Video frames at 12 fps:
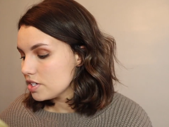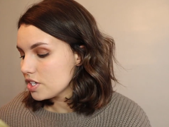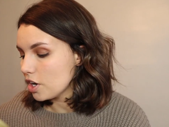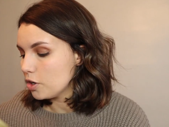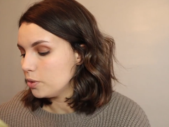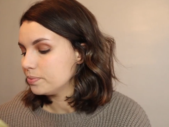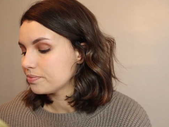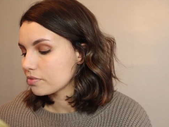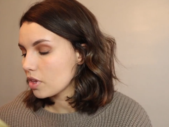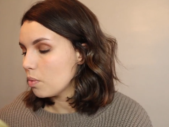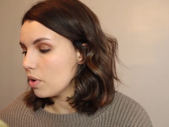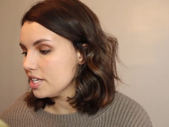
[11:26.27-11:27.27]
So
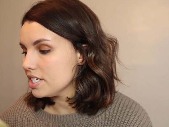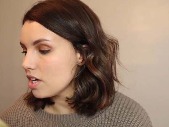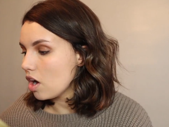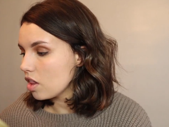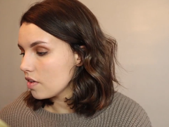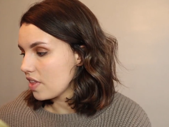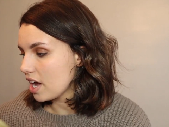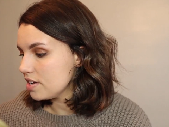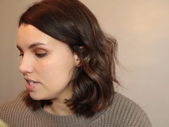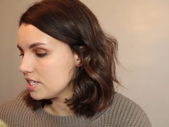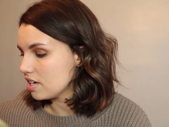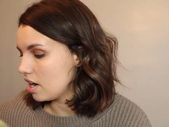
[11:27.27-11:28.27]
once all of that
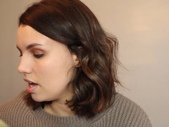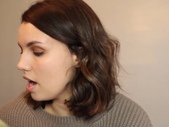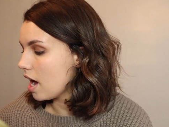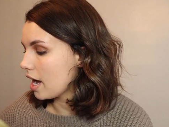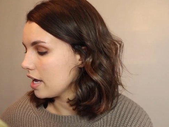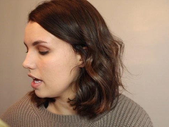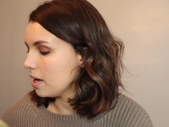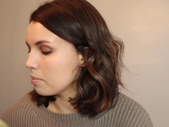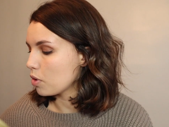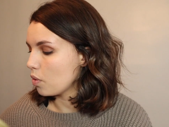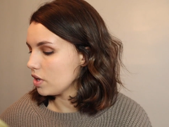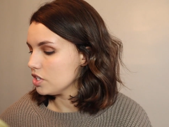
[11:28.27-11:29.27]
is done, I
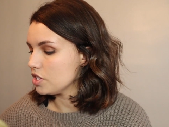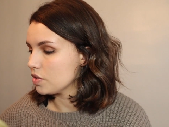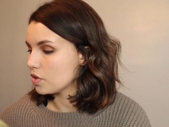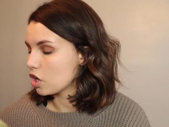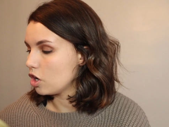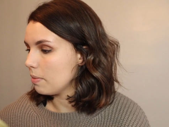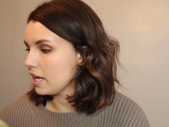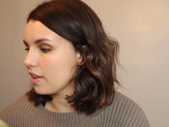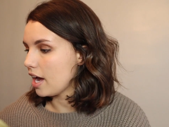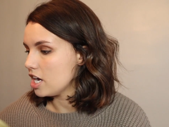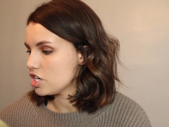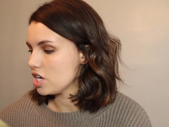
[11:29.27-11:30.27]
am going to curl my
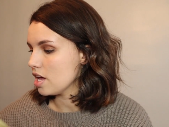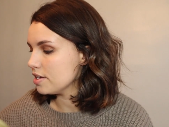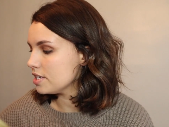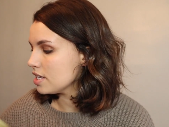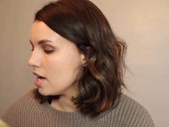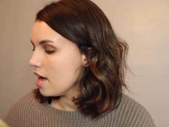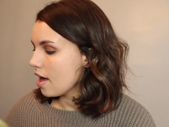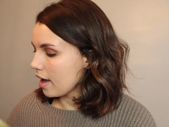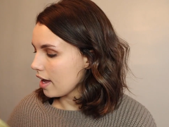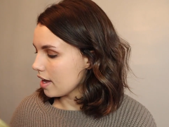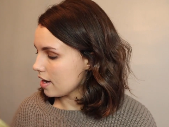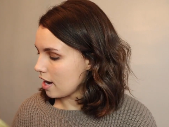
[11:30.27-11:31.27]
lashes,
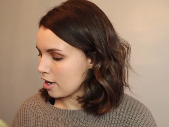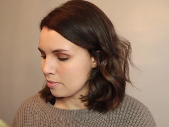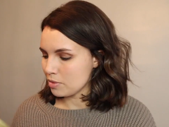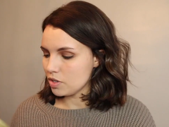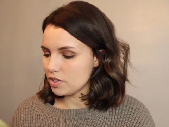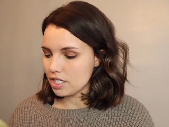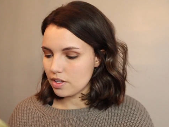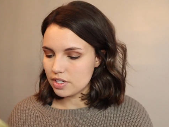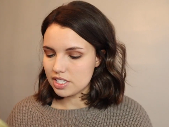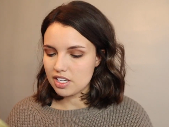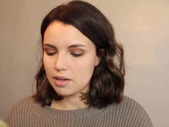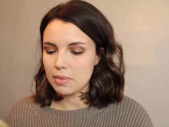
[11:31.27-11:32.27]
and I am using
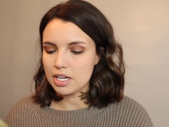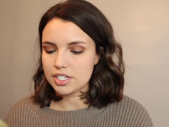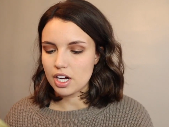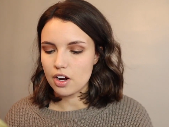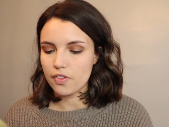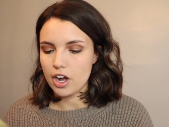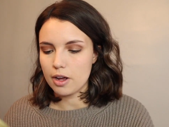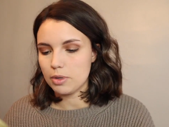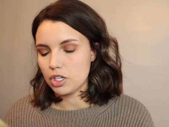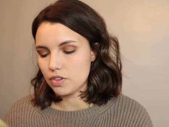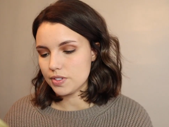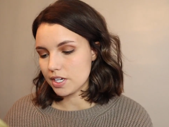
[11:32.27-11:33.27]
the same mascara that I've
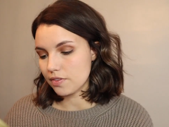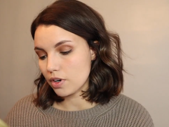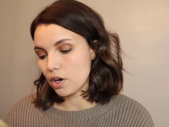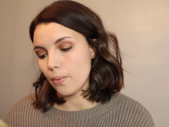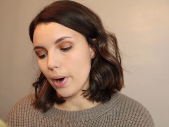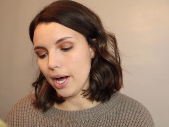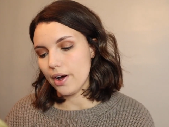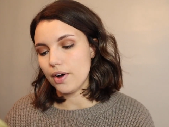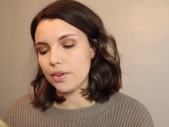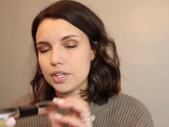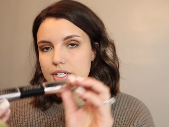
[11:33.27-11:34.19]
been using for a while.